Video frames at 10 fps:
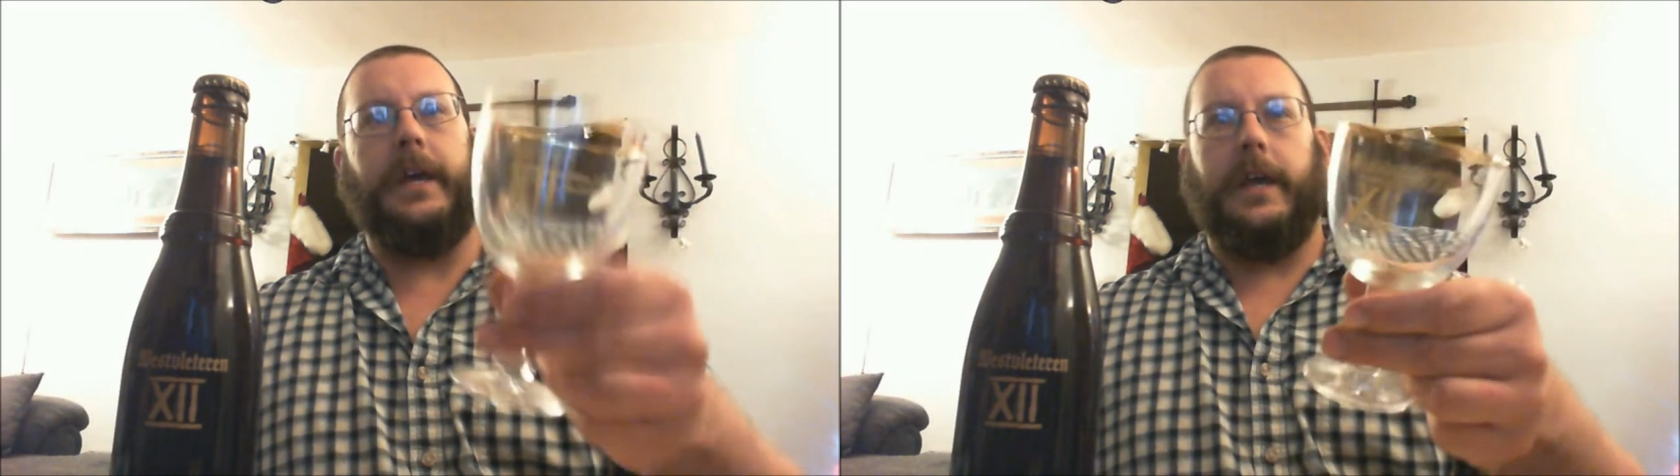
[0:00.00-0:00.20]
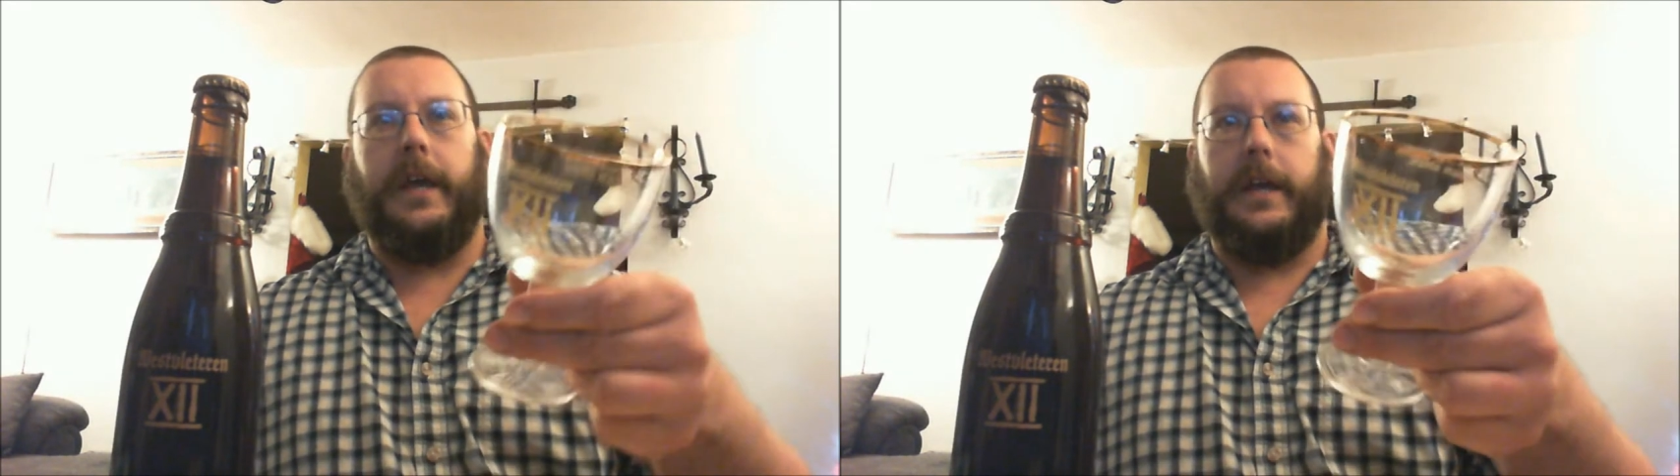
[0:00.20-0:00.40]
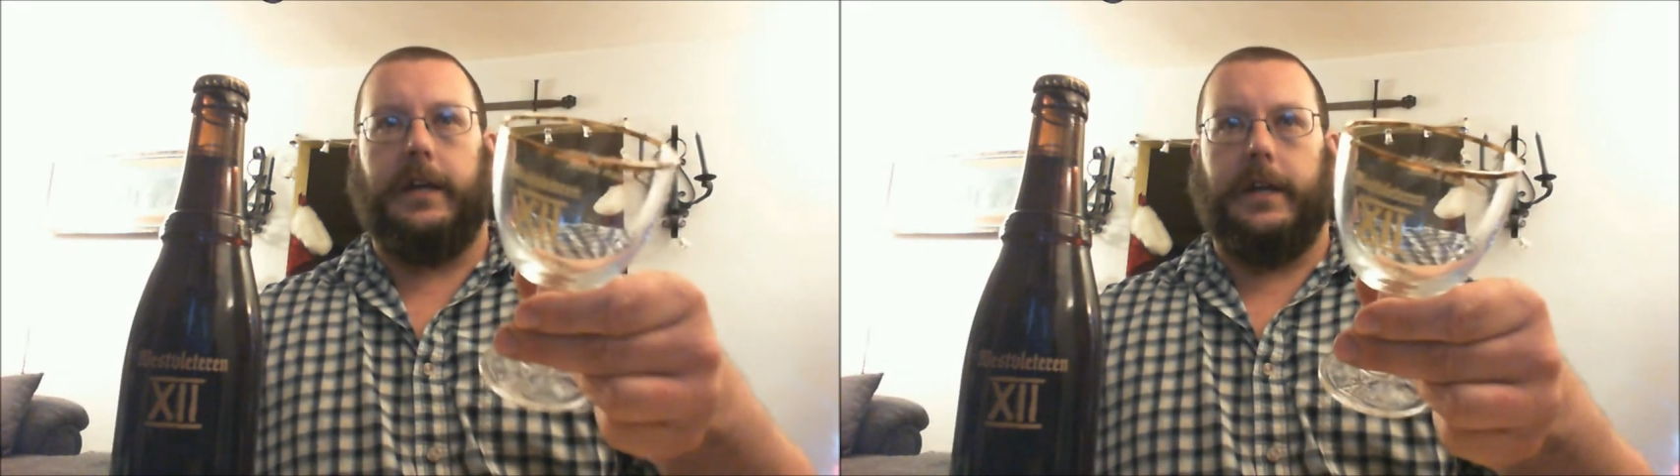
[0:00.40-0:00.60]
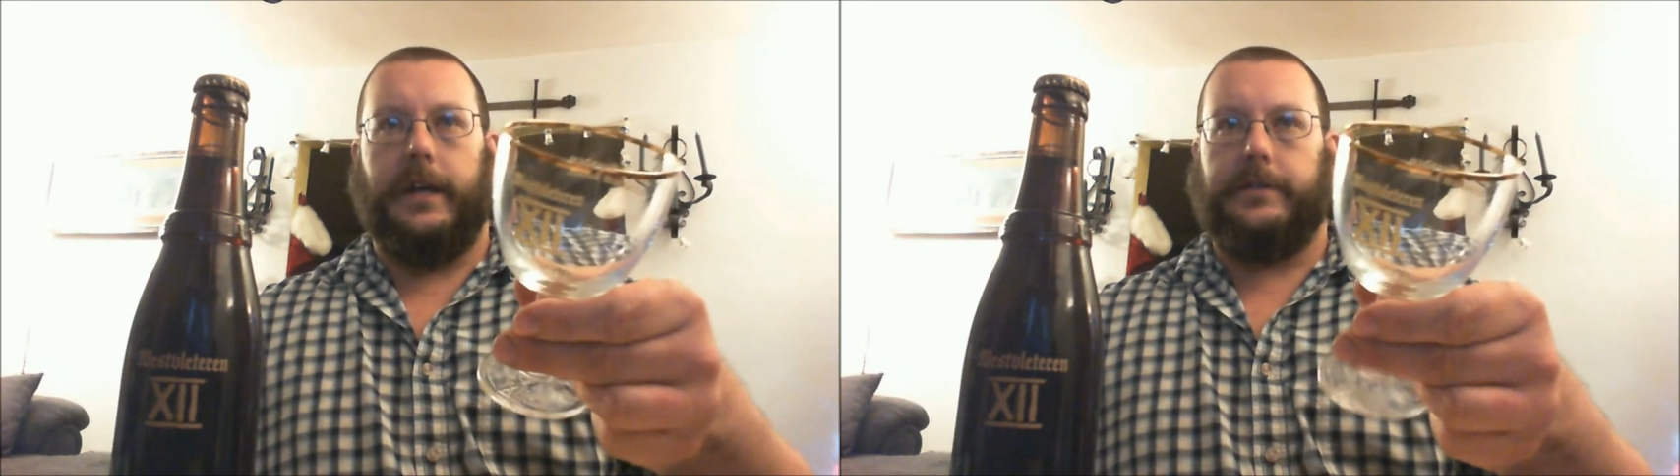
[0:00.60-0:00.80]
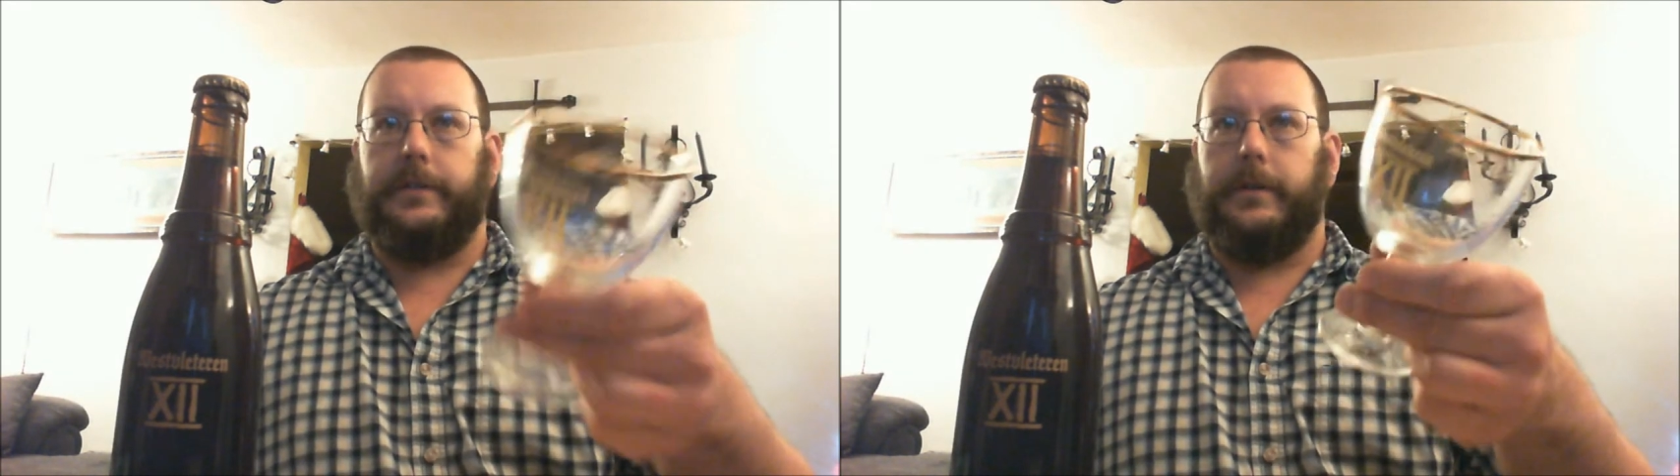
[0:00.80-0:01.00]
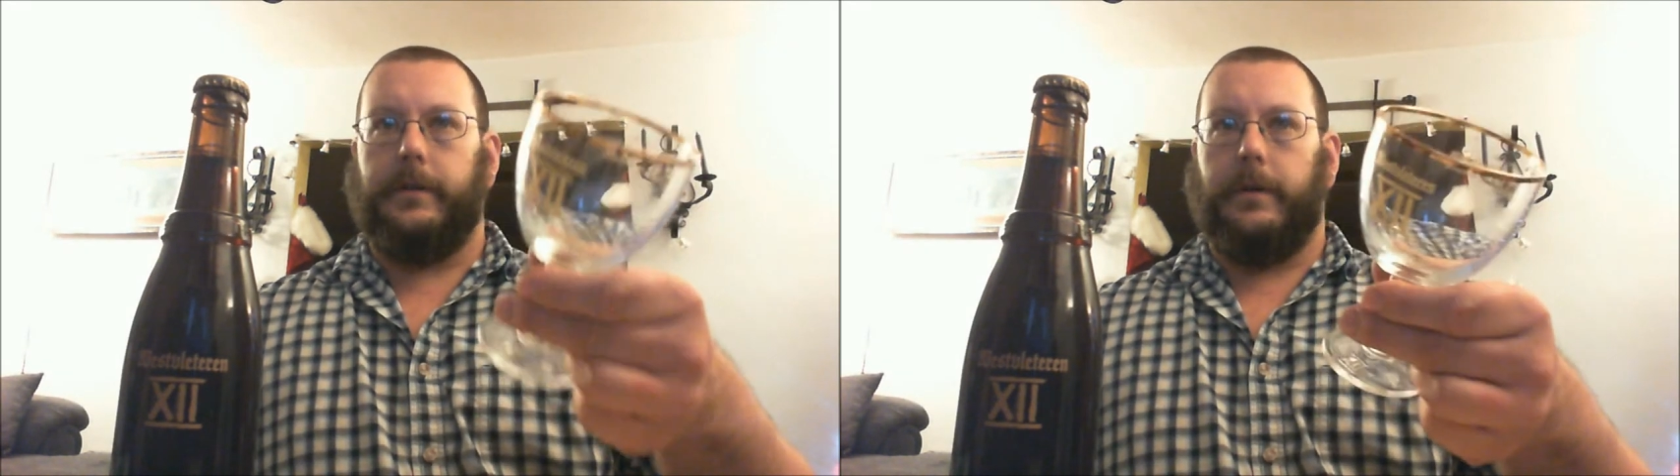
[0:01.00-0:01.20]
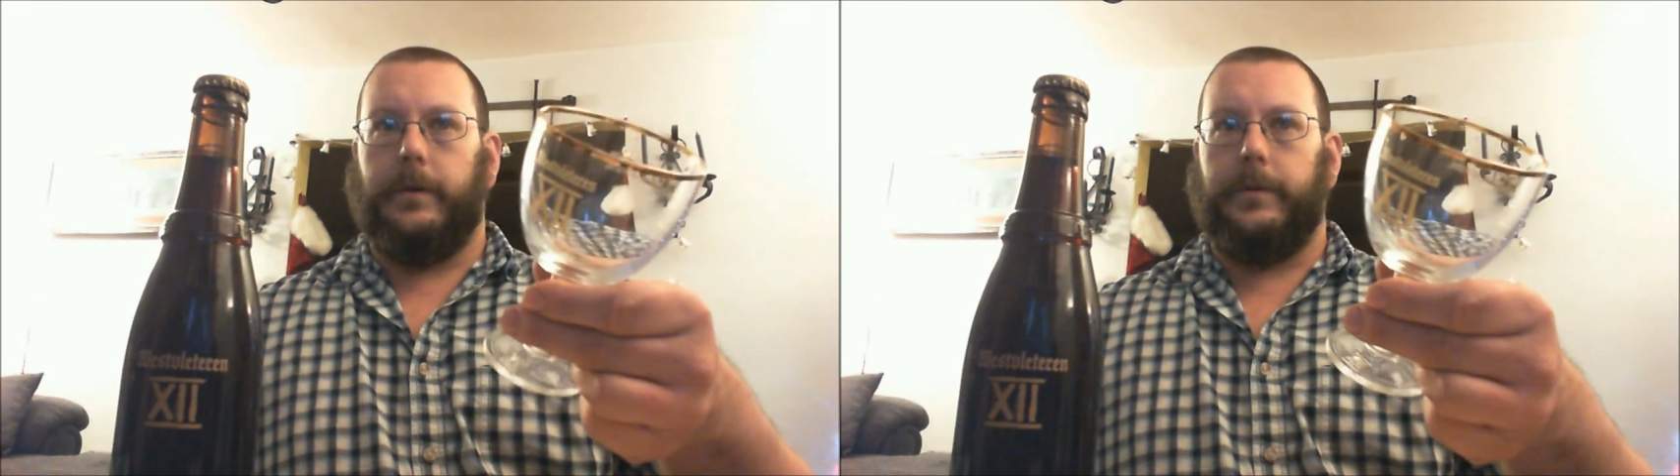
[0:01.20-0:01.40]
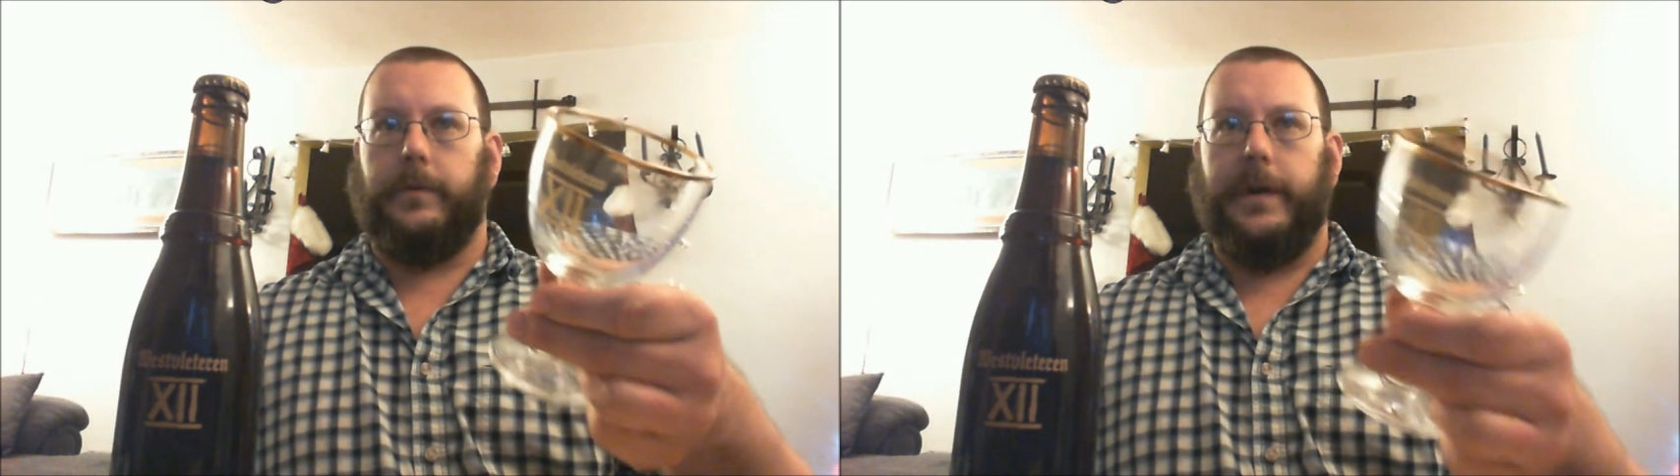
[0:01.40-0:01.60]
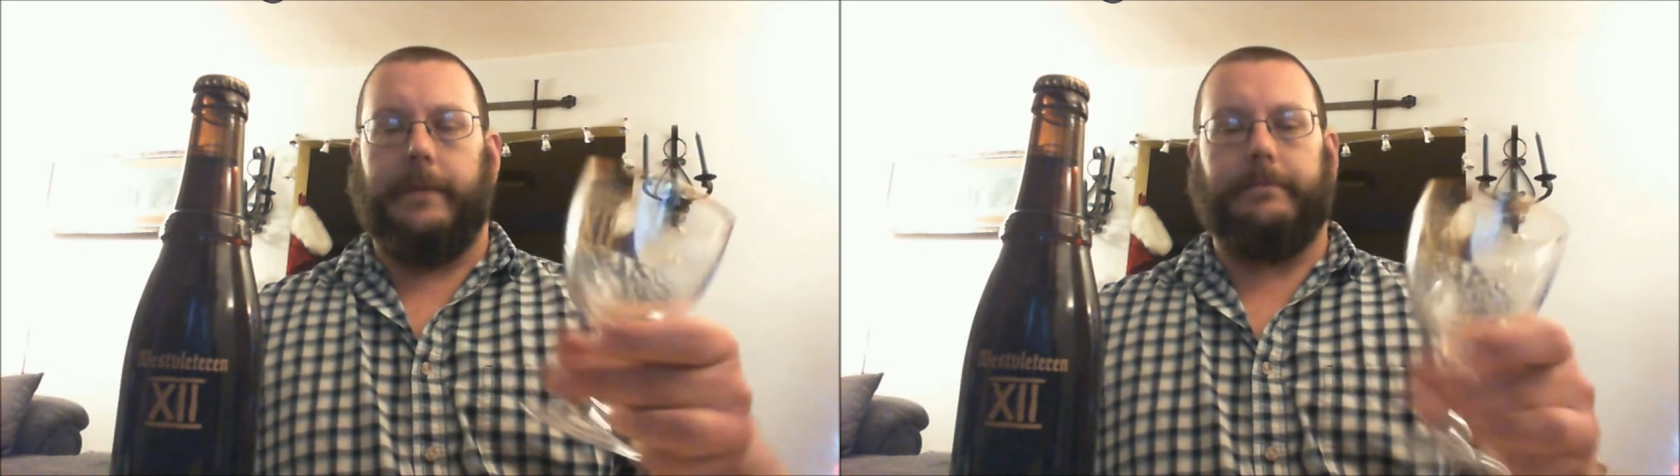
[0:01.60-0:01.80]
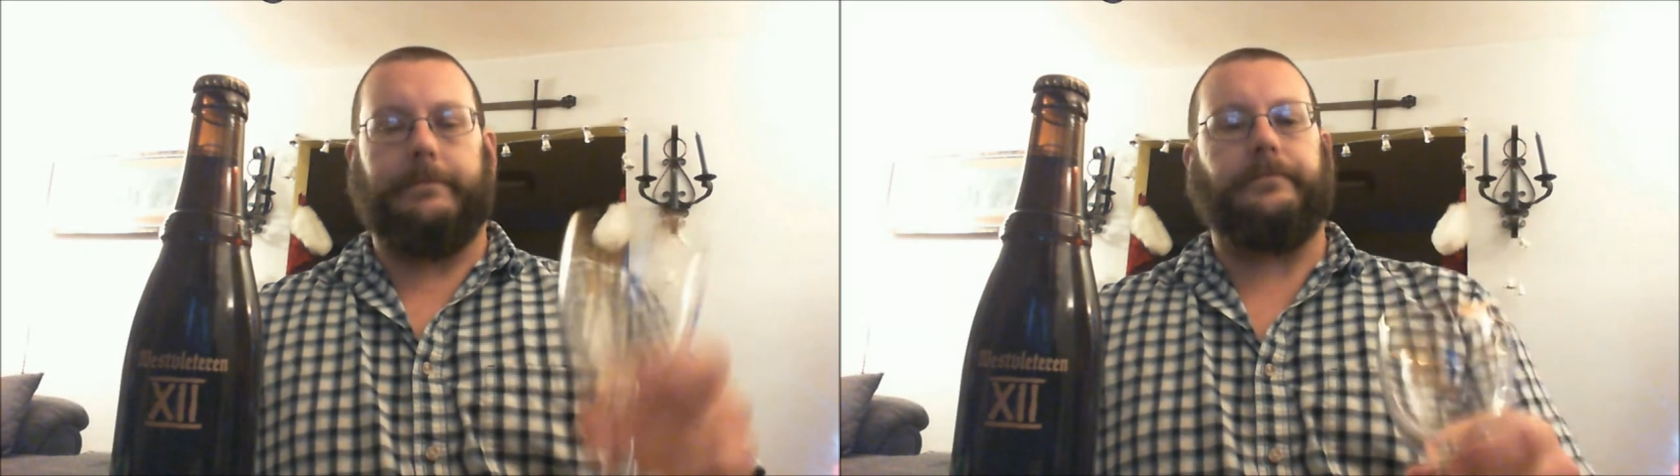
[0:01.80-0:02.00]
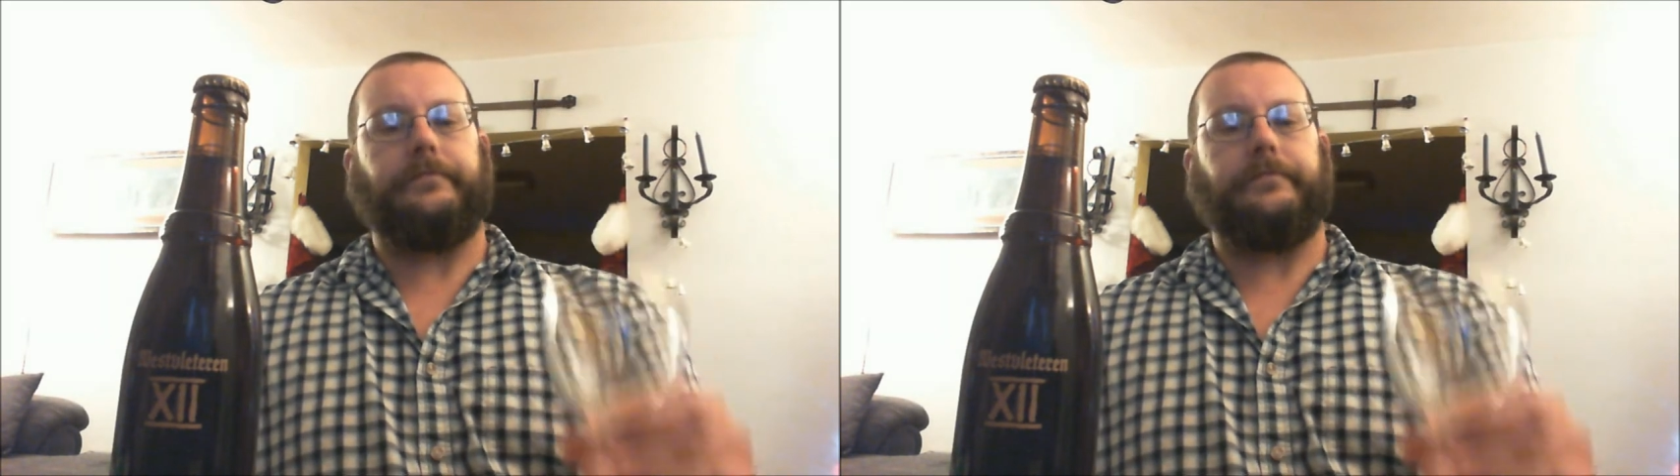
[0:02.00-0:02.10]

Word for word: and a nice gold rim.